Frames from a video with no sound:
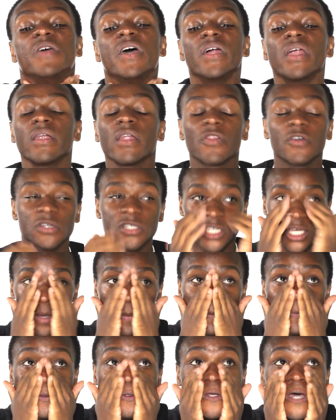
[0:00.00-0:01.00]
And another
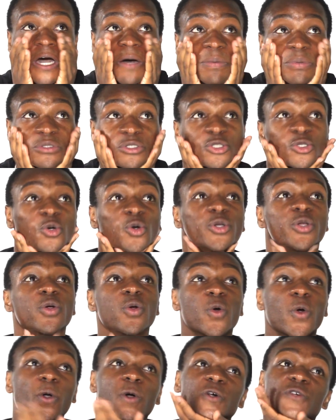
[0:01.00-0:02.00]
tip to help control
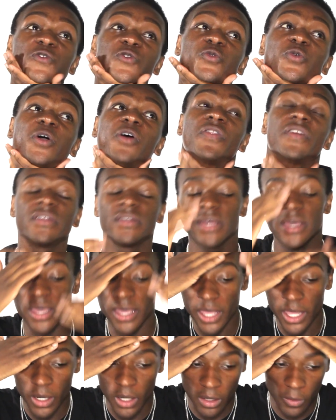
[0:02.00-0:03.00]
your oils throughout the
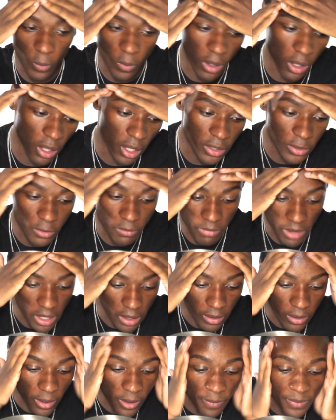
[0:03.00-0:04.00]
day and while under
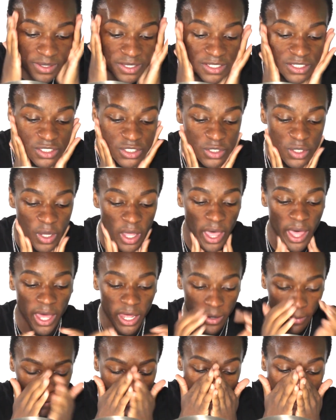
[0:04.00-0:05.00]
makeup is to
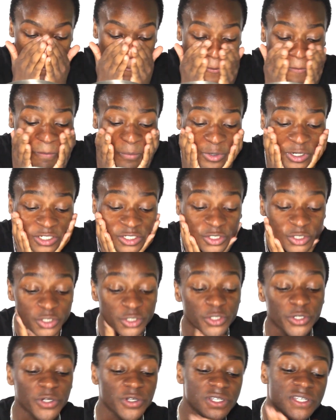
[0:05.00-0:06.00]
add a bit more moisture
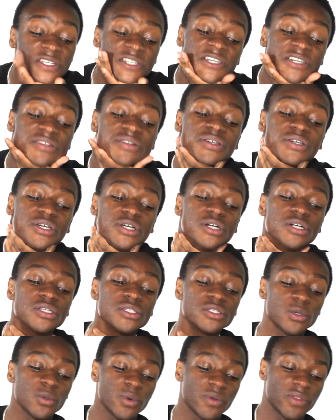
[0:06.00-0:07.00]
to your skin.
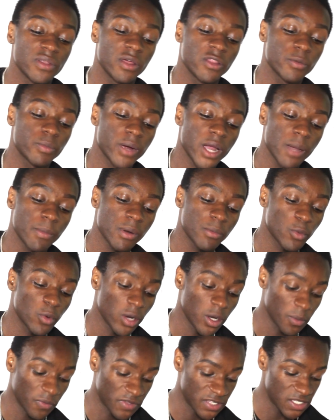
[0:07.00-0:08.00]
So with another primer, I'm
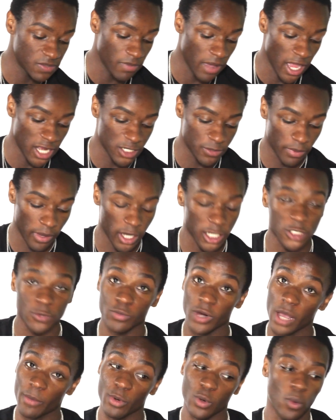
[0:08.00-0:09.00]
going with the Smashbox
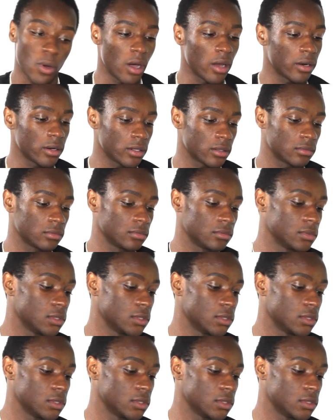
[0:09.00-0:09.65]
Primer Water.